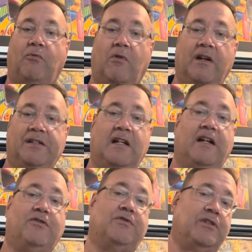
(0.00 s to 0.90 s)
One is a
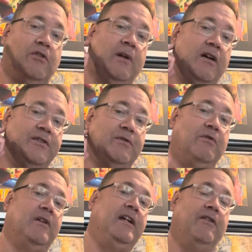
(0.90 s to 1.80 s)
natural slur, but I also
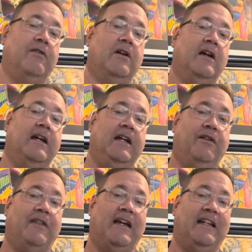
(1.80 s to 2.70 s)
want to hear
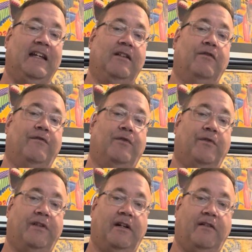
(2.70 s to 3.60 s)
that interval
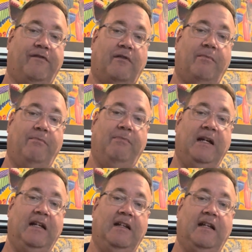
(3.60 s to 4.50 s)
there from
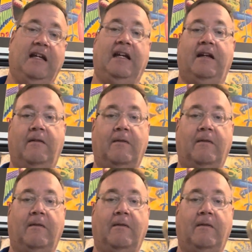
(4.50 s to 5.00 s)
B to E.